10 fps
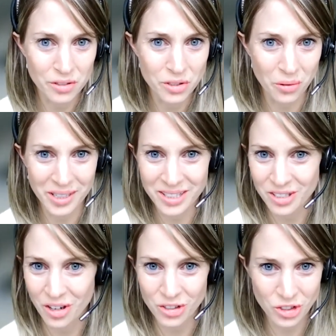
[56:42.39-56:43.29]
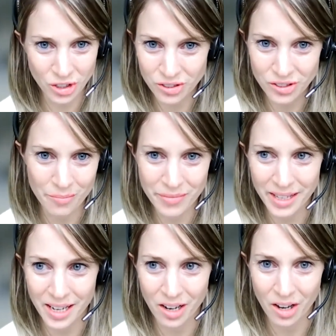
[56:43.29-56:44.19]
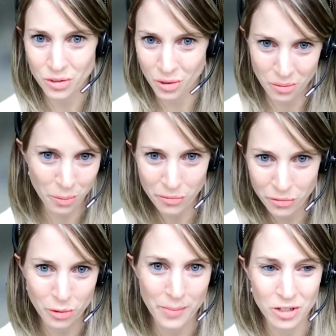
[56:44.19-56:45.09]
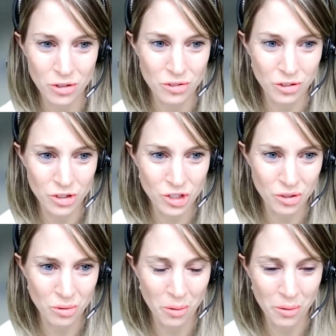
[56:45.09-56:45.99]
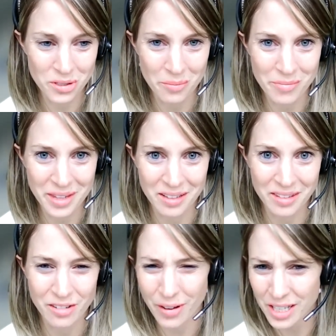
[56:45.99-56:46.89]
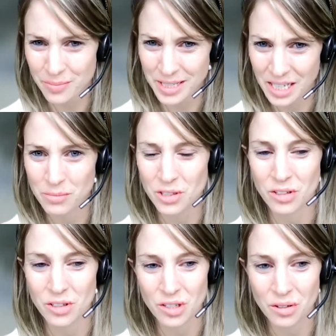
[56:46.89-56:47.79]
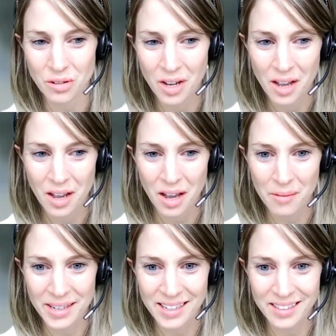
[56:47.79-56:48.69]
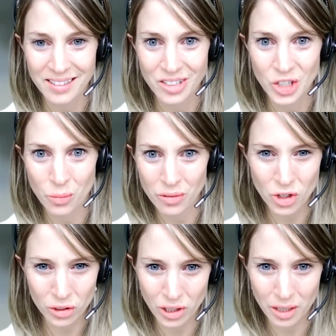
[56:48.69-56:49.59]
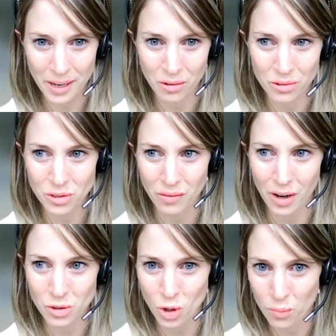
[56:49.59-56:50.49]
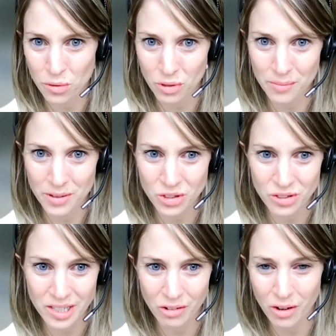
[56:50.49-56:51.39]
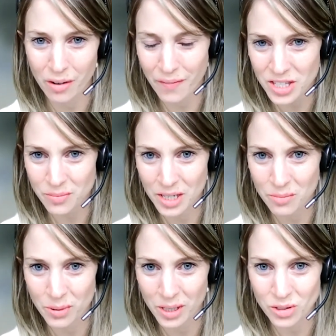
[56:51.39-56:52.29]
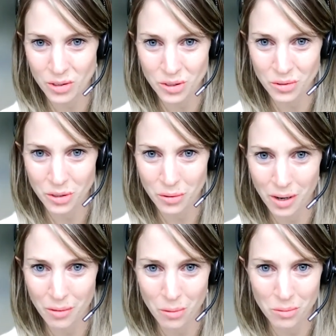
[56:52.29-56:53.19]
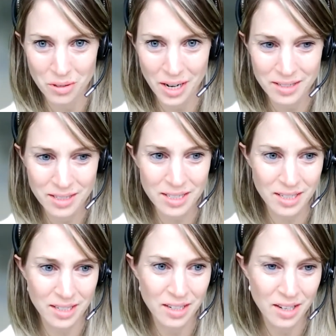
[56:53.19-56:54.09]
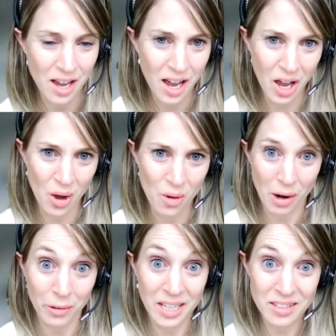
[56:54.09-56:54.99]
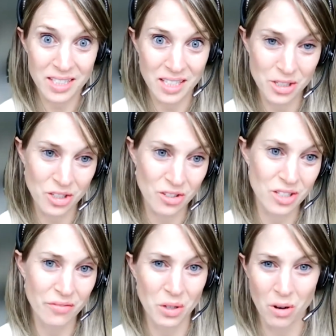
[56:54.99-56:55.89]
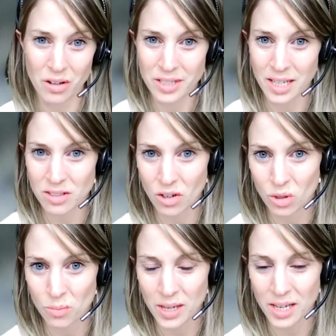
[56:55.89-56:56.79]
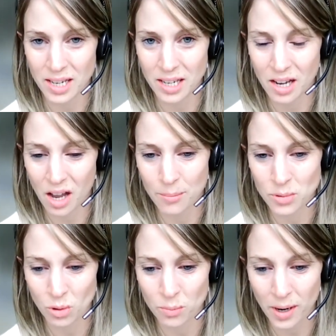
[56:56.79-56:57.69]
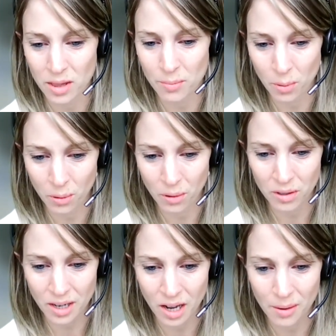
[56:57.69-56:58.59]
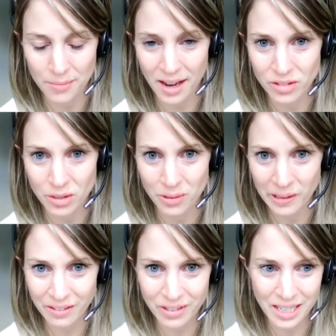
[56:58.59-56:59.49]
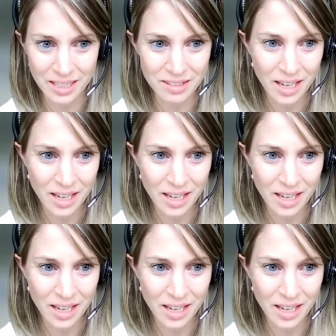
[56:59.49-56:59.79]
So it's not just something a certain portfolio manager is going to do or something the investment team is going to do. I mean, we've talked a lot about sort of our scope 3 emissions here in our investment, but it's also, our own entity emissions, if you want. It's got to be absorbed by the board that have to believe in it.